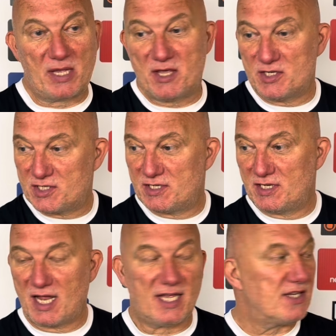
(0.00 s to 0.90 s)
Because,
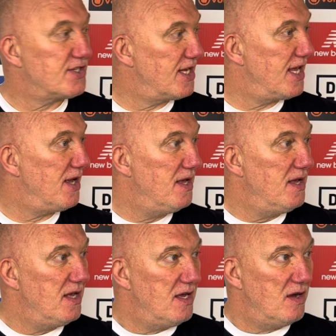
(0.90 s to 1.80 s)
like I say,
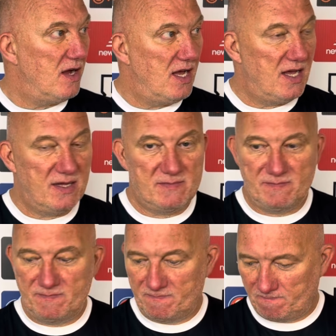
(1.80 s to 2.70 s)

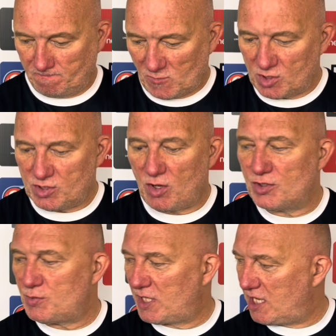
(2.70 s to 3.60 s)
as long
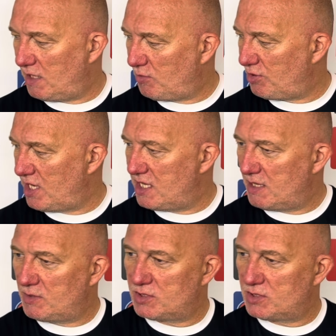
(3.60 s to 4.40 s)
as we keep creating them,